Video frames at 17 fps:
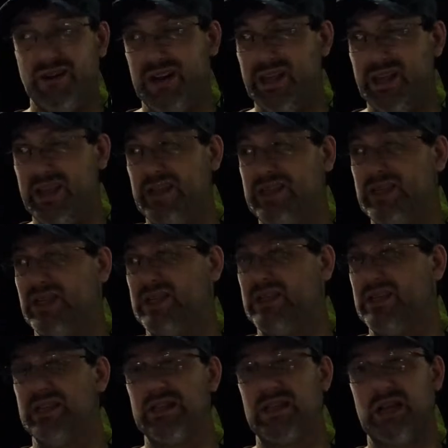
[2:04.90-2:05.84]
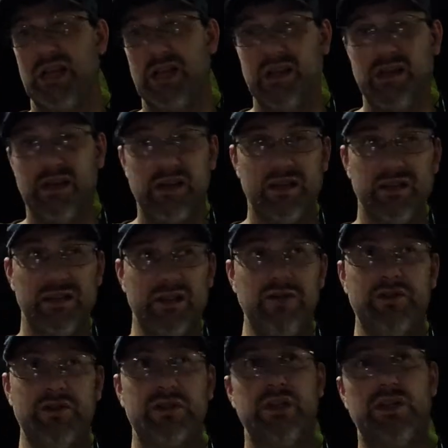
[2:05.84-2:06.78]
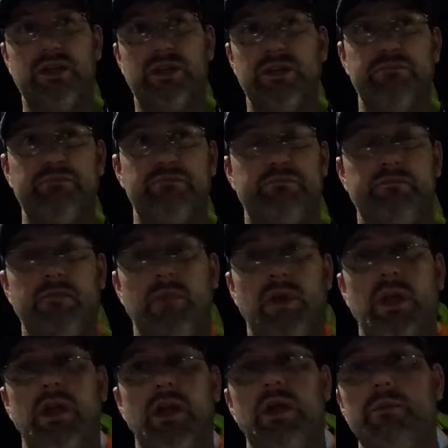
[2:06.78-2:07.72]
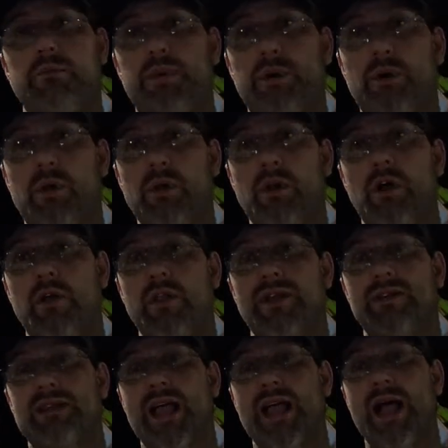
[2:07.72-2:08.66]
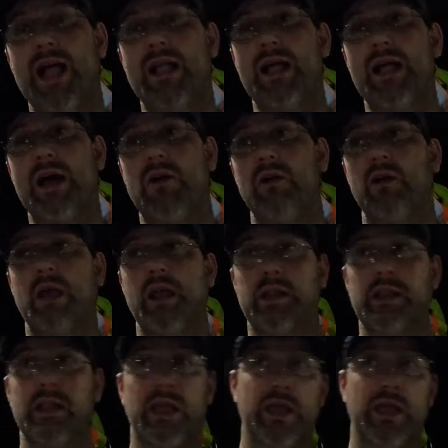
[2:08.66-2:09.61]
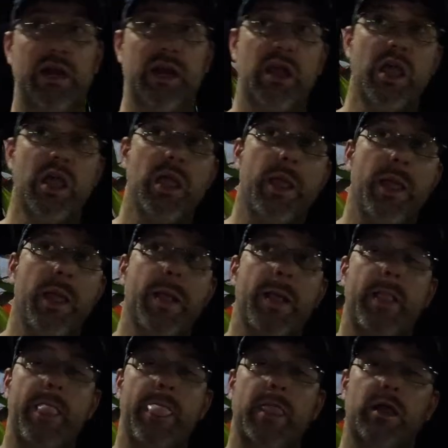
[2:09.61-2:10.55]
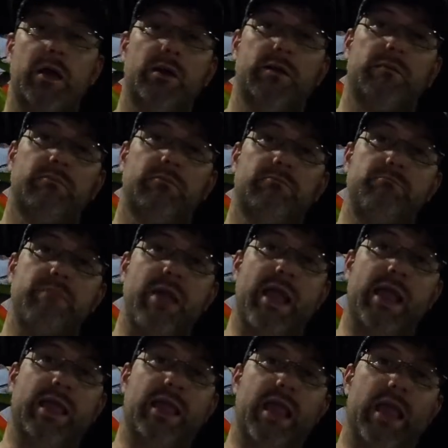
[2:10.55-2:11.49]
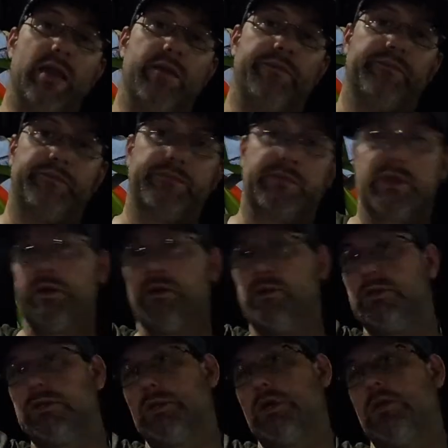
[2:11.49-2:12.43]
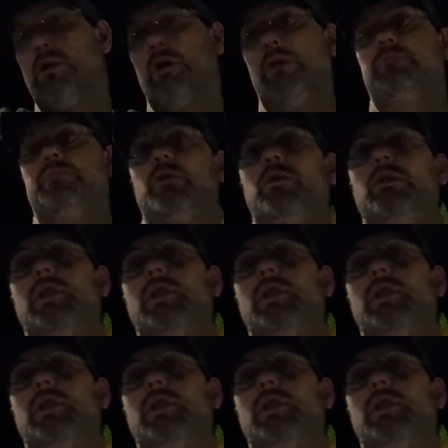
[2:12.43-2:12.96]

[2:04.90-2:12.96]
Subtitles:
easy just to loosen and pull all the slack out, and then make it so that it pull